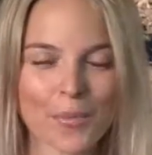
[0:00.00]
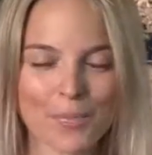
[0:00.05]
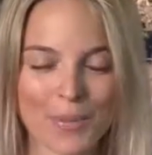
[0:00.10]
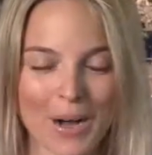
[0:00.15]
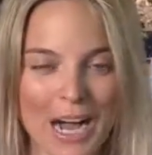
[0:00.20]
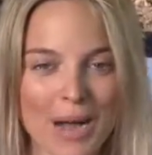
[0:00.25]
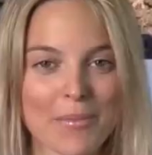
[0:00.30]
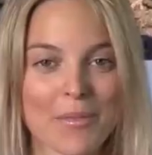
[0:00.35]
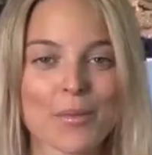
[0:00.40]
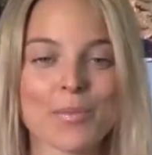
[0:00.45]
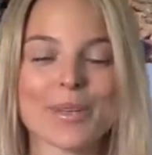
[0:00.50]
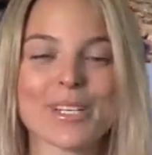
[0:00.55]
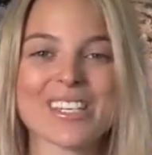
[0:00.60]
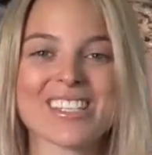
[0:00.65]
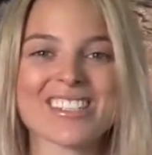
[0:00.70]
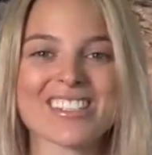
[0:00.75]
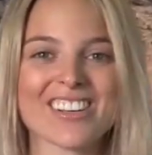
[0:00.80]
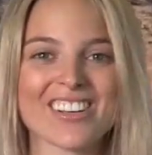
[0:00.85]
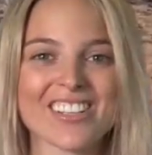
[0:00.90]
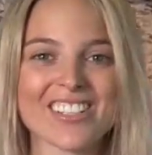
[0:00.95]
Obama
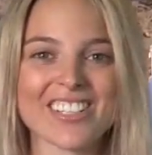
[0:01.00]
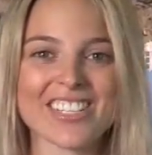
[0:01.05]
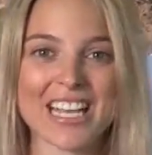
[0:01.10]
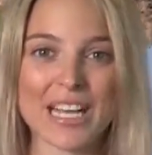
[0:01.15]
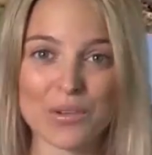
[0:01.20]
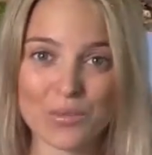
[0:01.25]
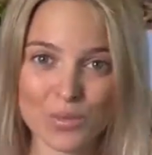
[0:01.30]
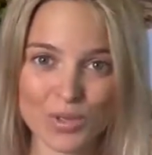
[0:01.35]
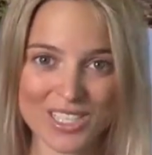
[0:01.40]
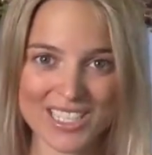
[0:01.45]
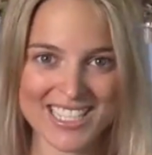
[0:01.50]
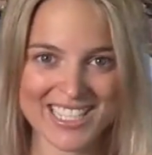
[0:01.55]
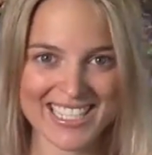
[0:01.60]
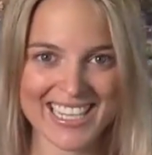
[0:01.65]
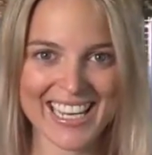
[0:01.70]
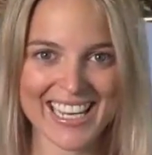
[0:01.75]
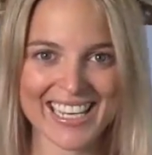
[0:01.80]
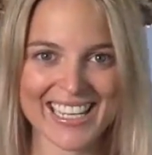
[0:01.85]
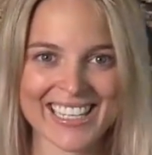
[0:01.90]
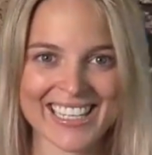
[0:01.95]
because her son was
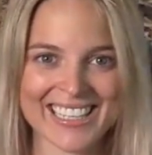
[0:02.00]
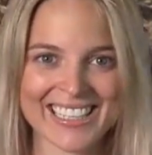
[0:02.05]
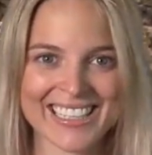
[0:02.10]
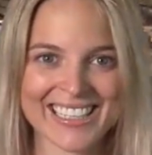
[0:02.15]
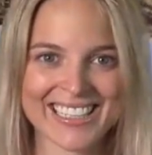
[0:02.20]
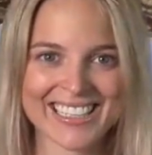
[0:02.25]
sick.